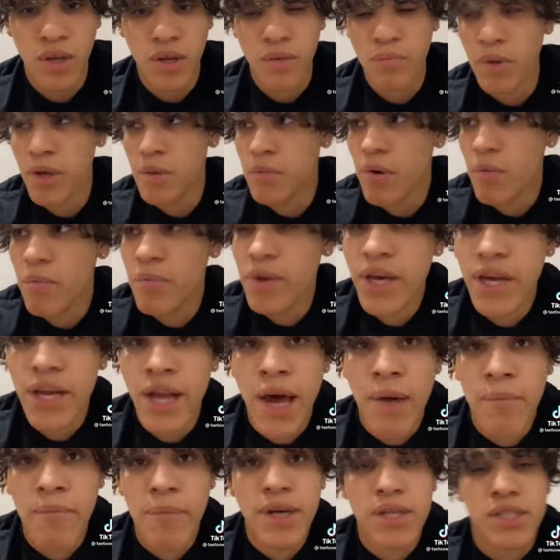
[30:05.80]
people be in
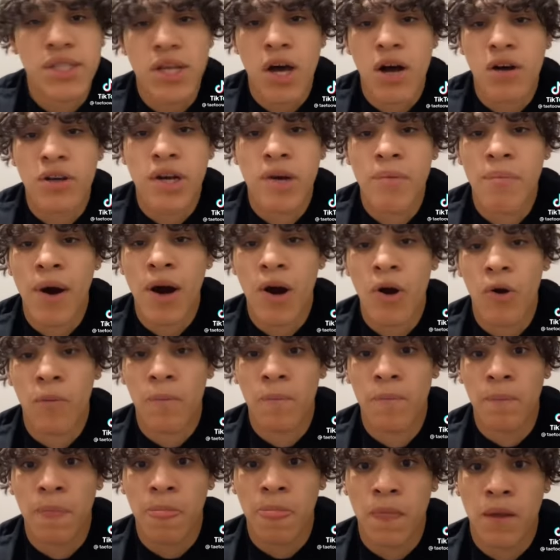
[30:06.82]
that bitch talking about
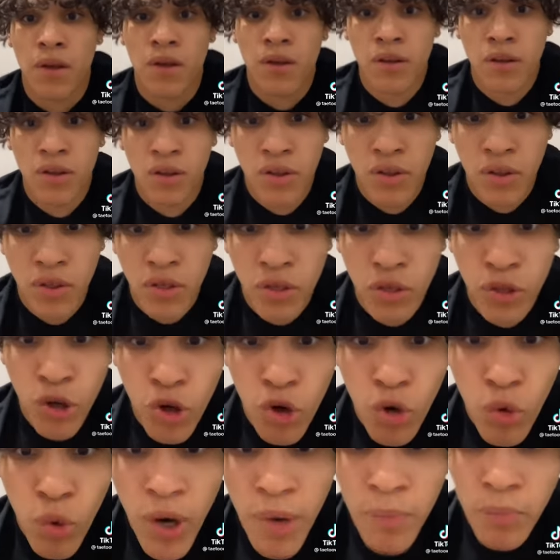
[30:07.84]
the
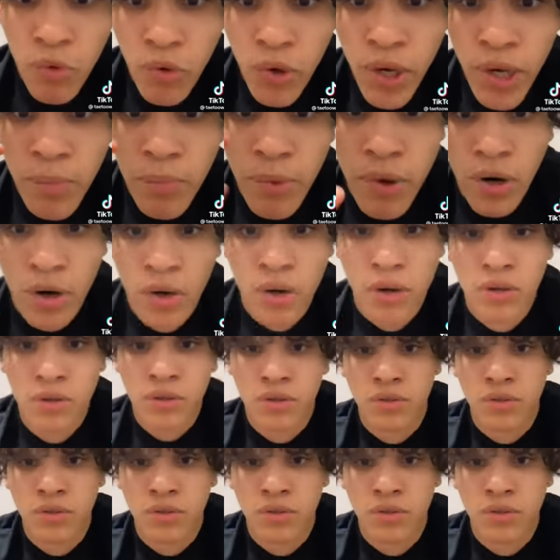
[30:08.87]
Grip Reaper.